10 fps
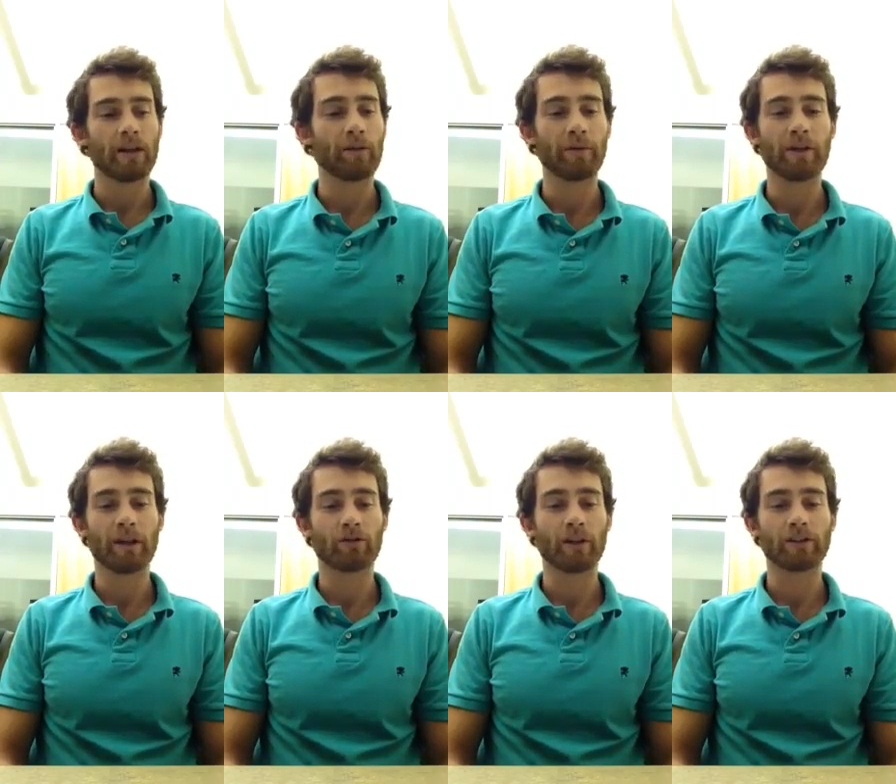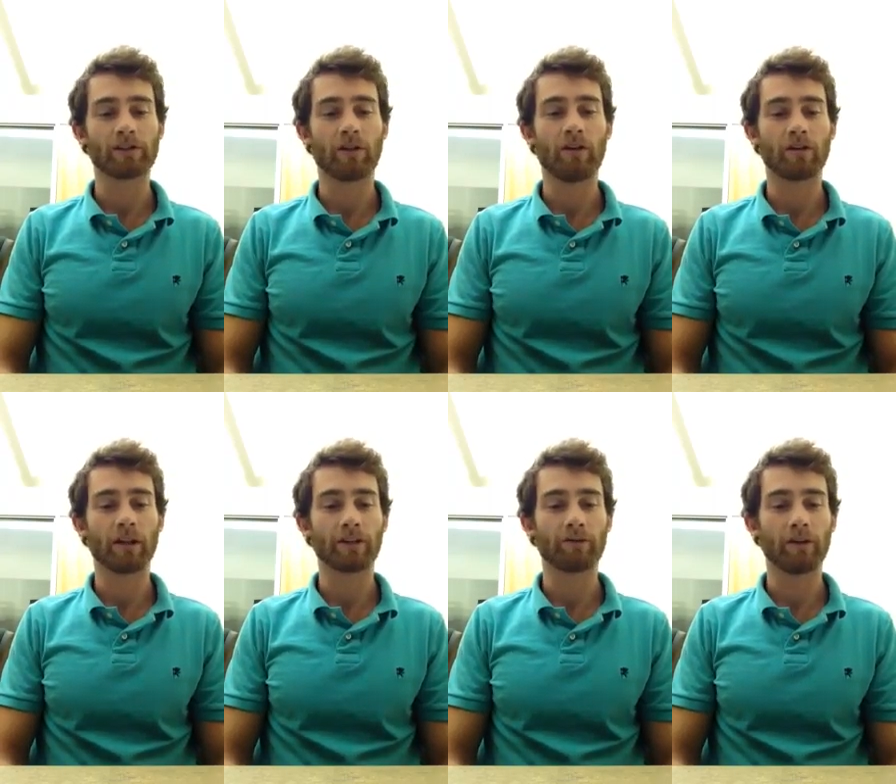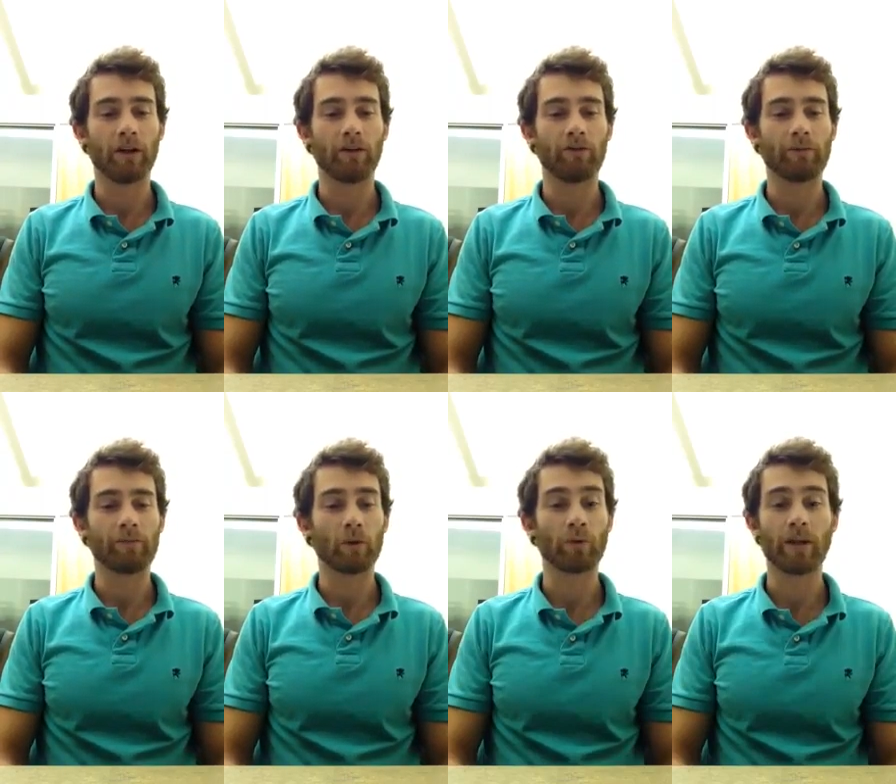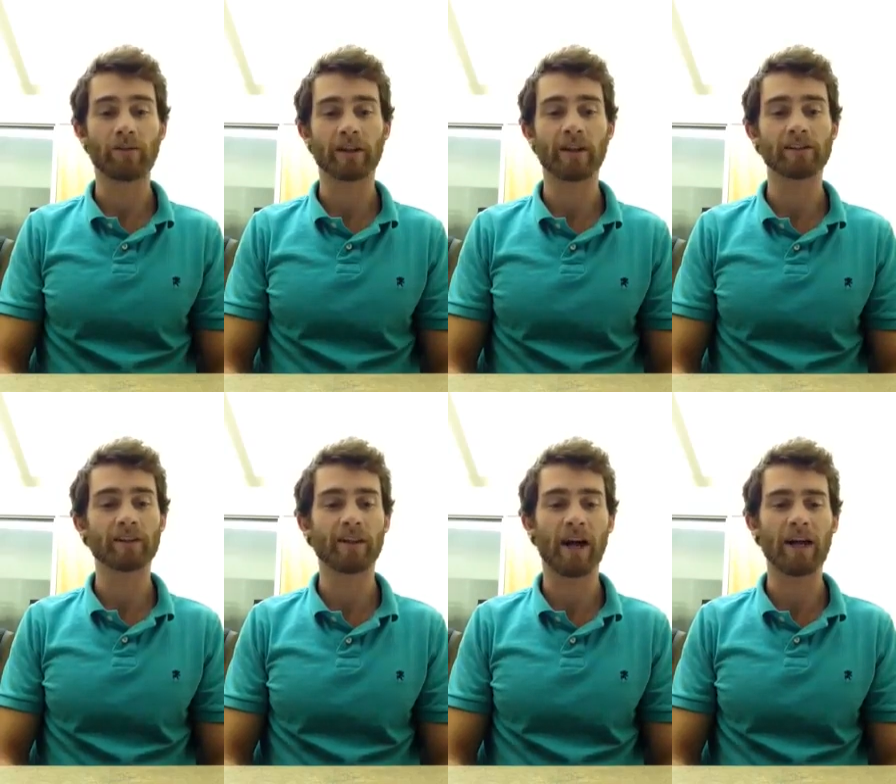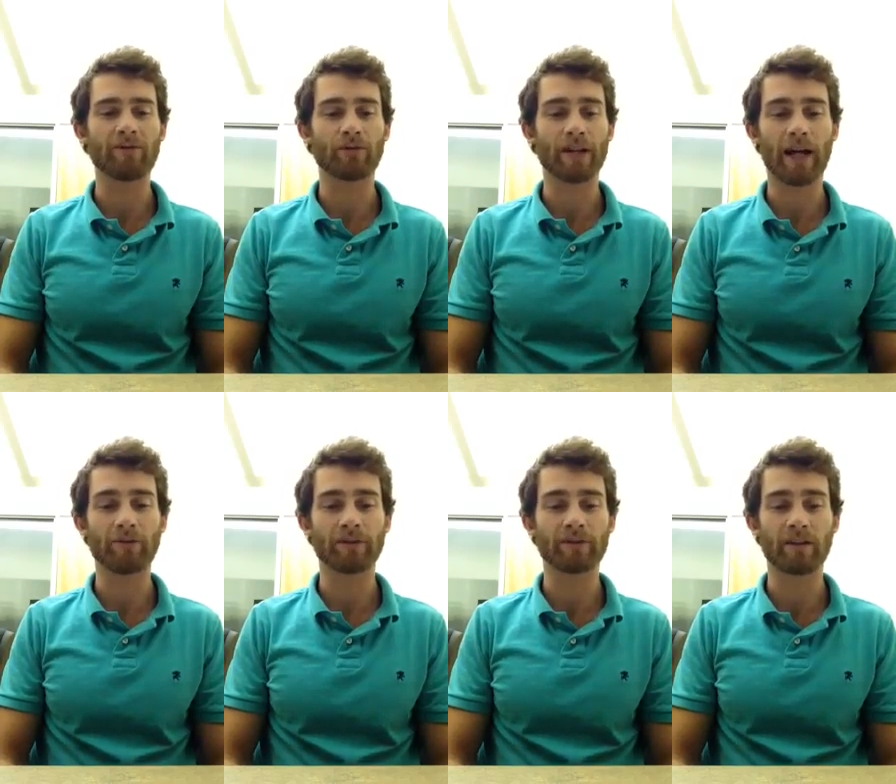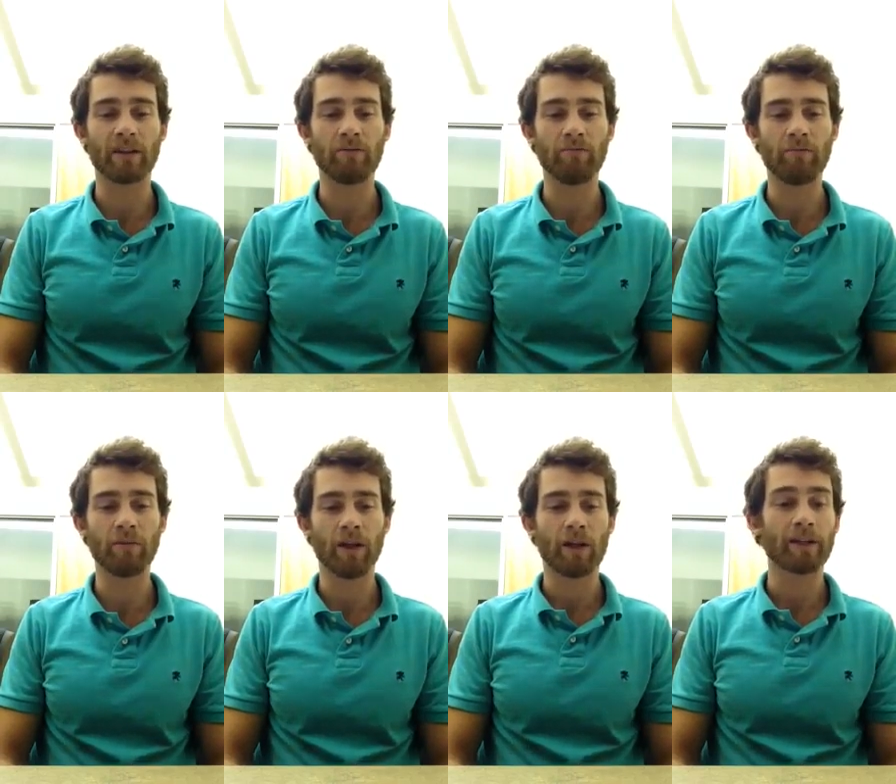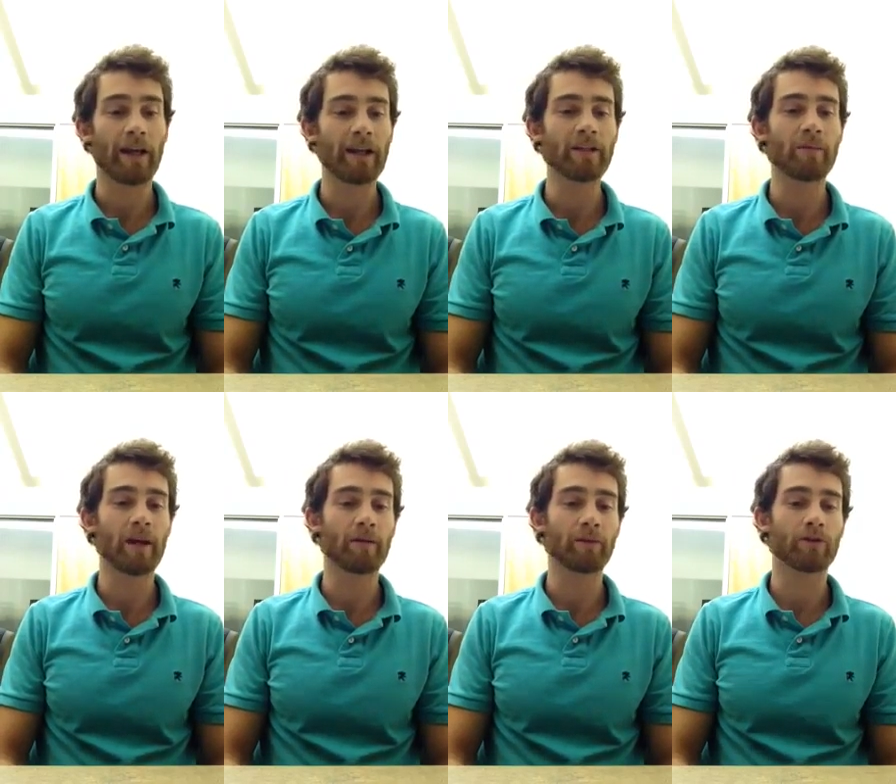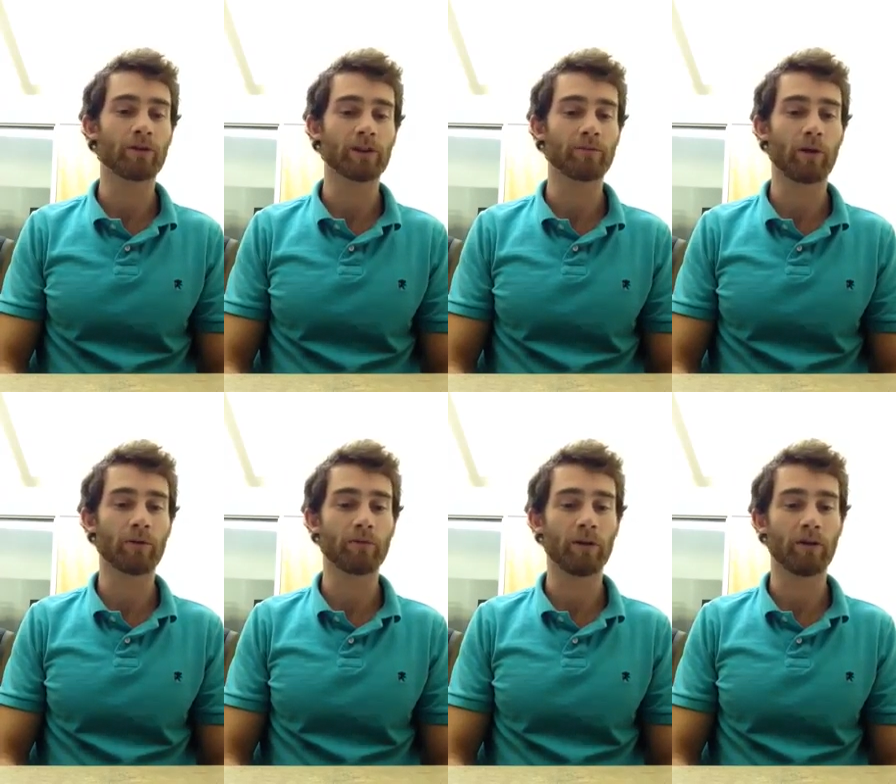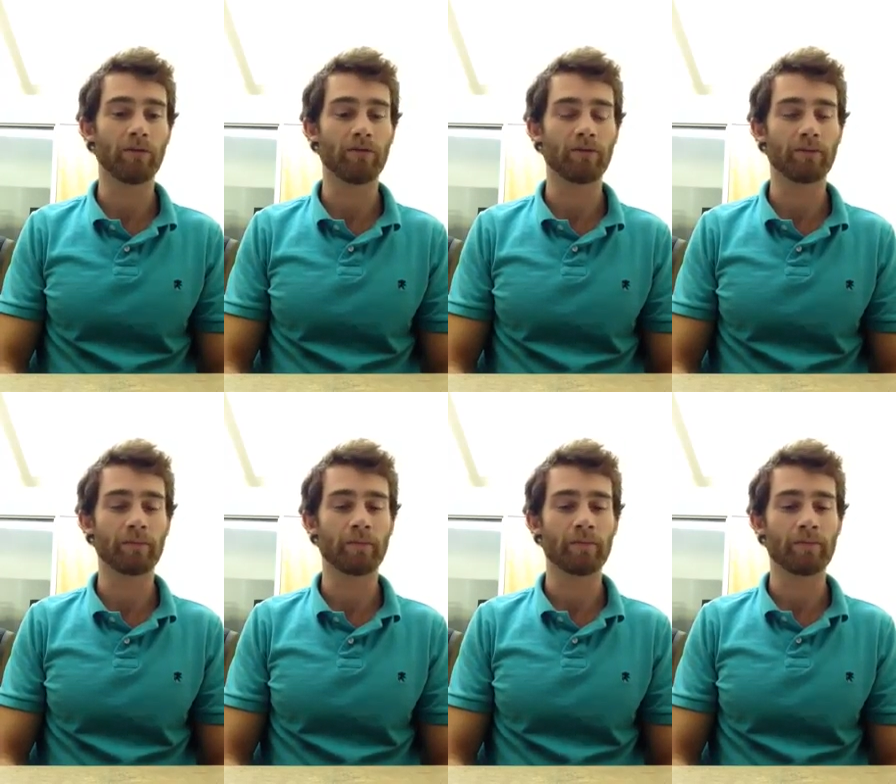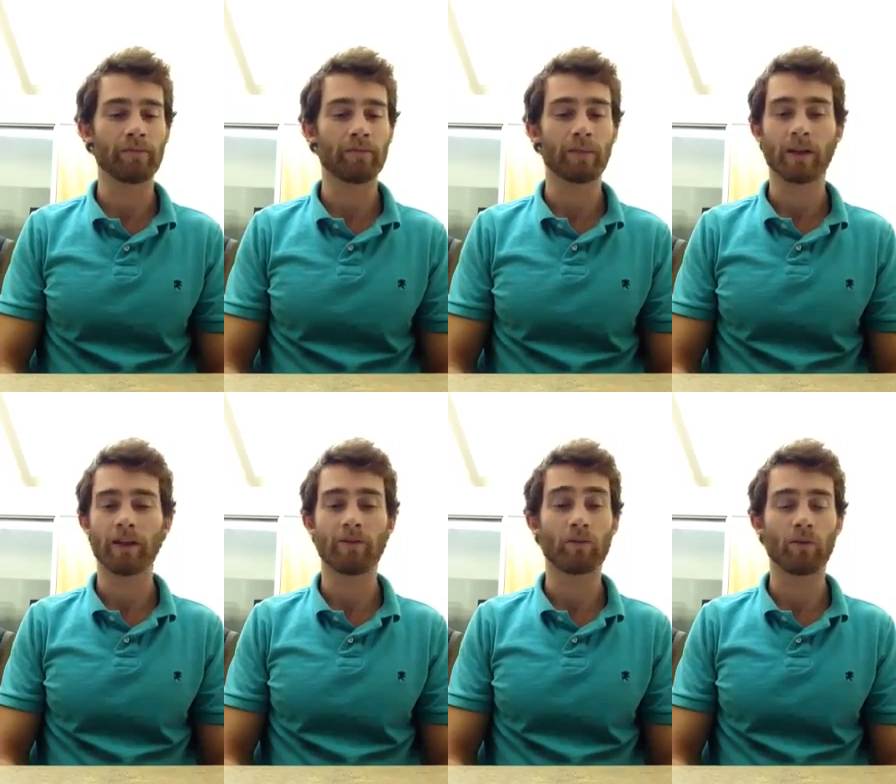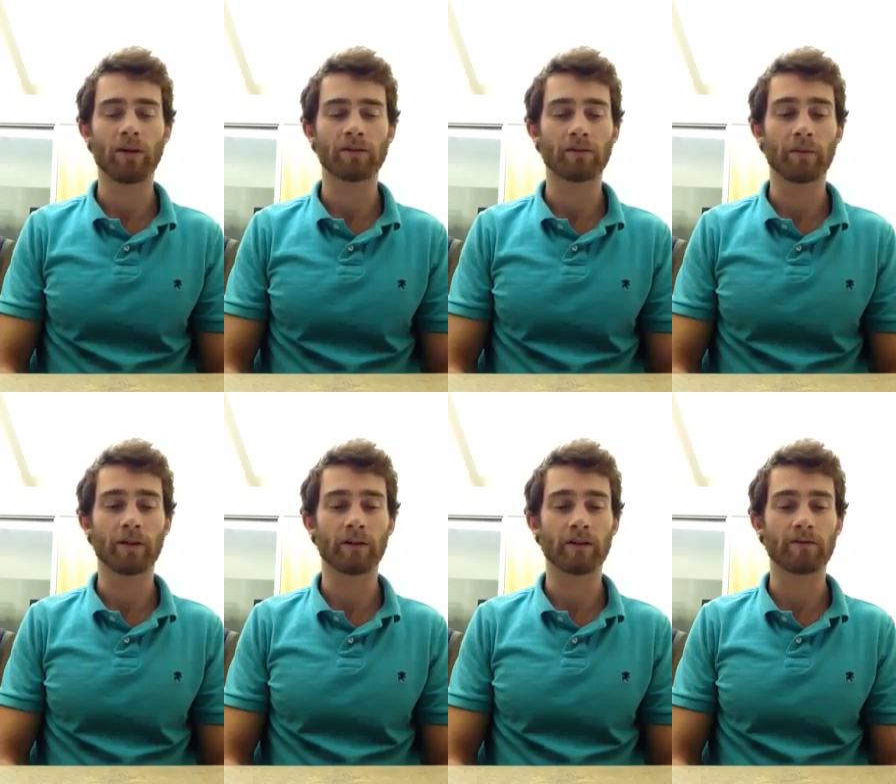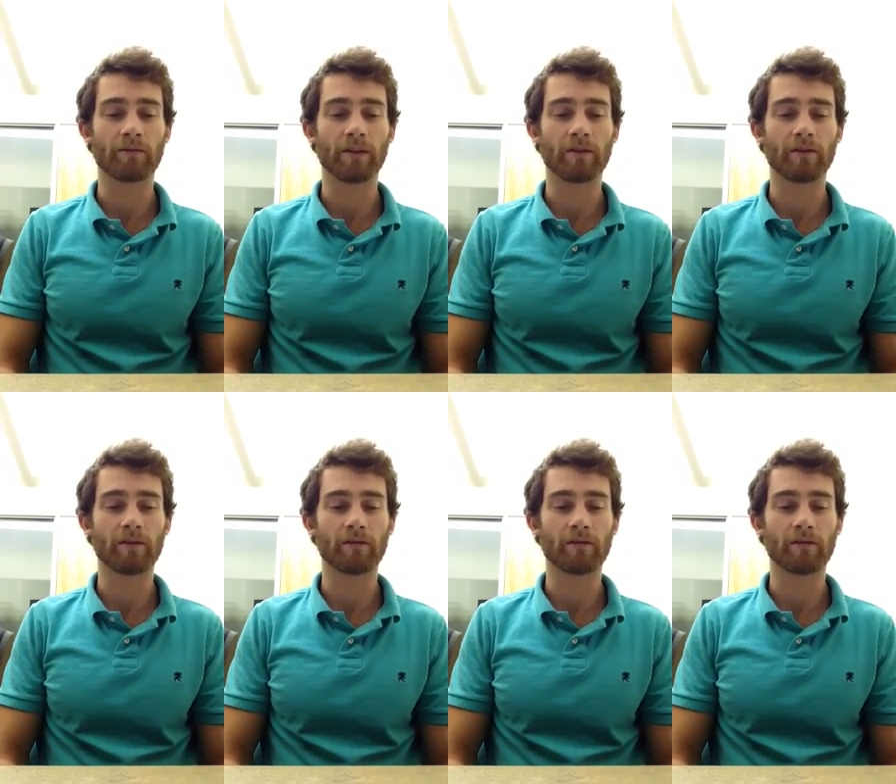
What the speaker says: Let it be that great strong land of love, where never kings connive nor tyrants scheme, that any man be crushed by one above. It never was America to me.